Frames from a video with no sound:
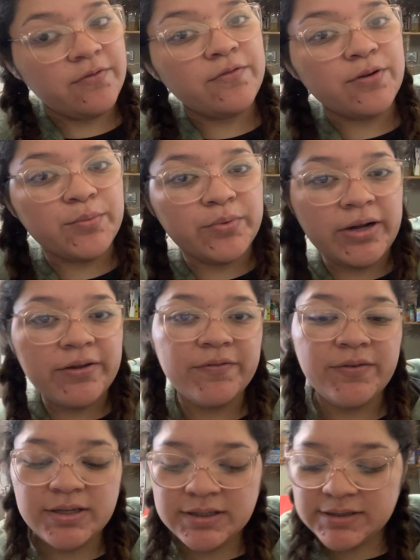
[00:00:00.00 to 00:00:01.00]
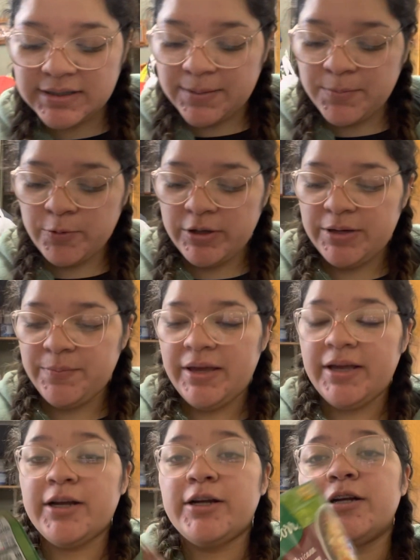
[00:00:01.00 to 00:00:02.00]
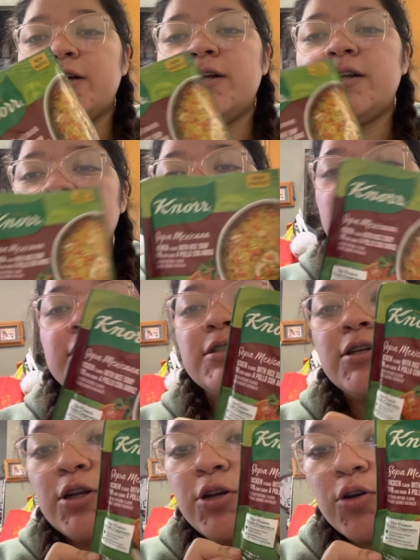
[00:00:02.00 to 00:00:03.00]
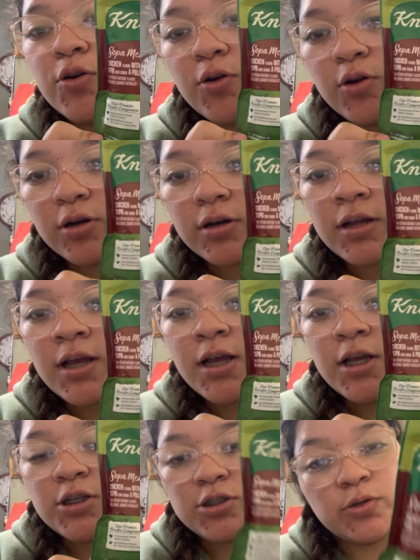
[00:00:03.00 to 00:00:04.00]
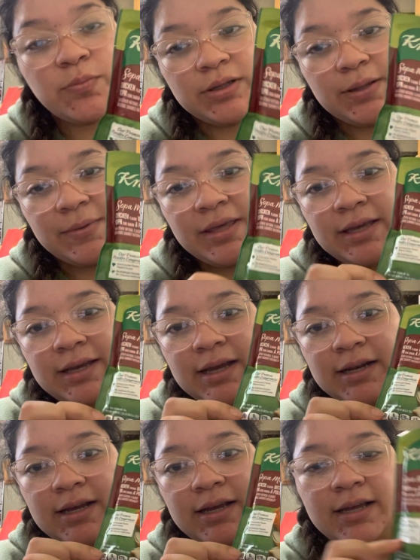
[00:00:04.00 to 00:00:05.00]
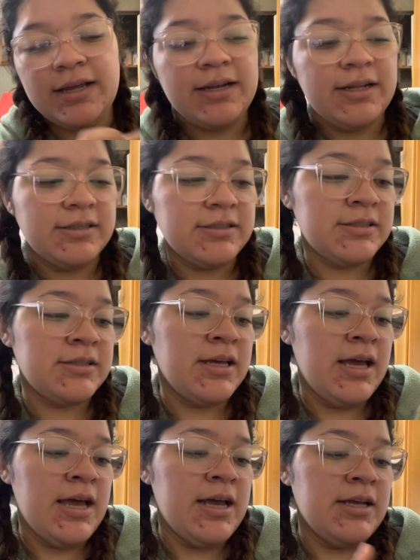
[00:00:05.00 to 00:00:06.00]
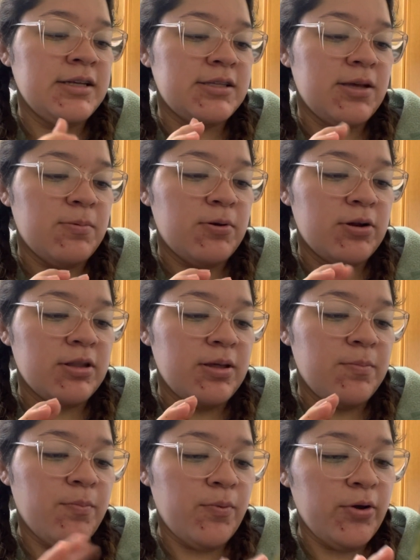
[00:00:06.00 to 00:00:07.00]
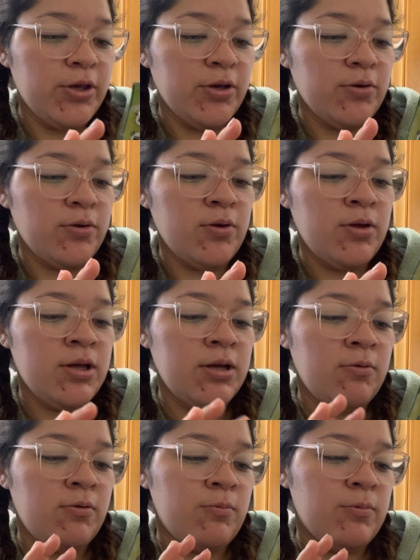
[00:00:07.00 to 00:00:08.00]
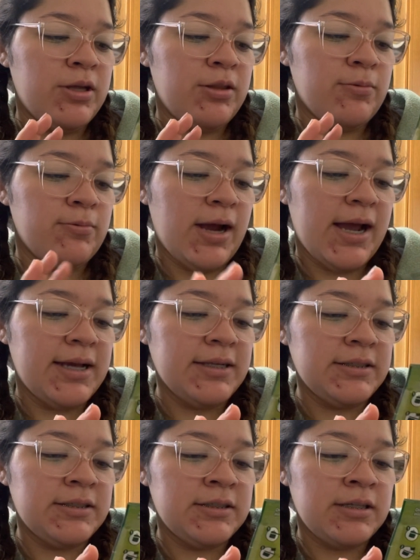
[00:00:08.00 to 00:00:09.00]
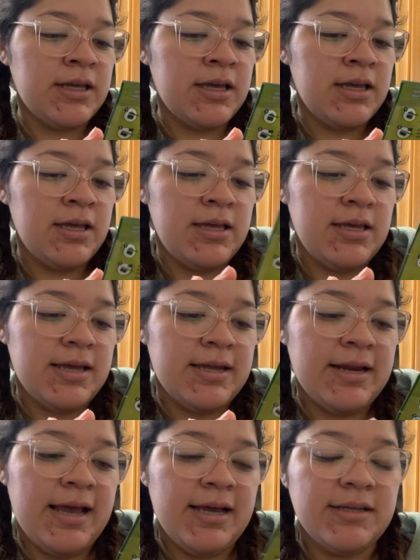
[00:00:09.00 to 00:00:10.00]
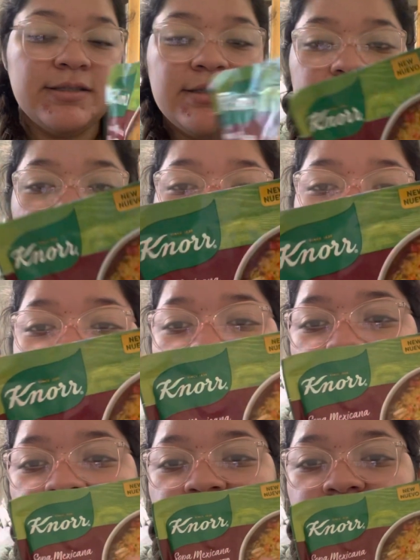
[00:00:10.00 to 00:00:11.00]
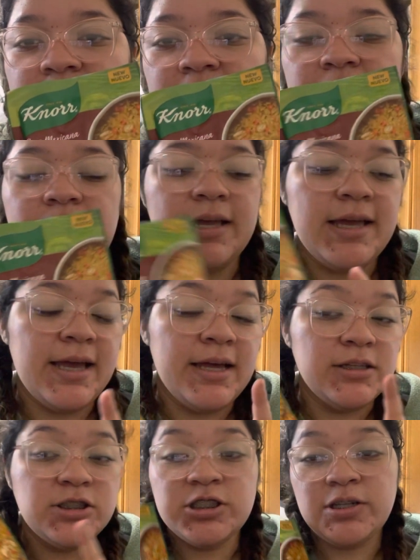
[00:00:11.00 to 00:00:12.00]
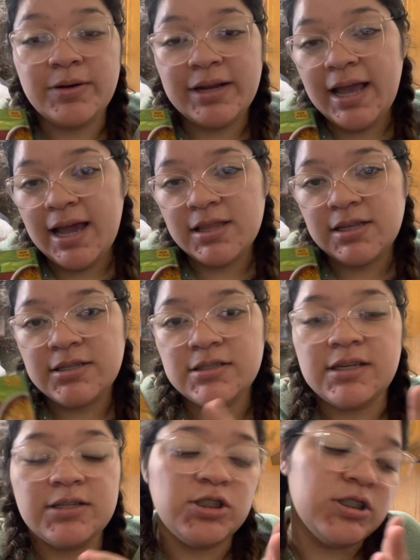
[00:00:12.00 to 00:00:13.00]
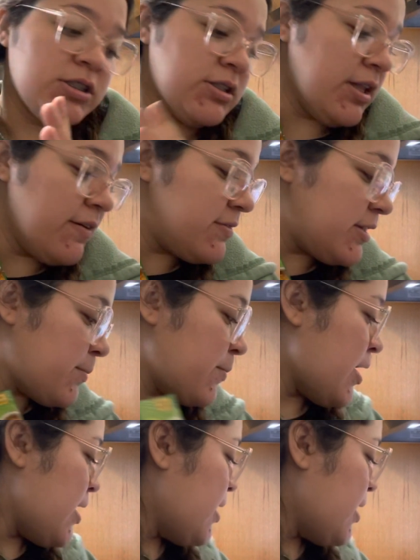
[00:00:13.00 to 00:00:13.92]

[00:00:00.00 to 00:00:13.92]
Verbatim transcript: for breakfast I'm going to make her this Knorr sopita mexicana and it's sabor de pollo with rice and it has carrot bits in it and she's already had these and she's loved them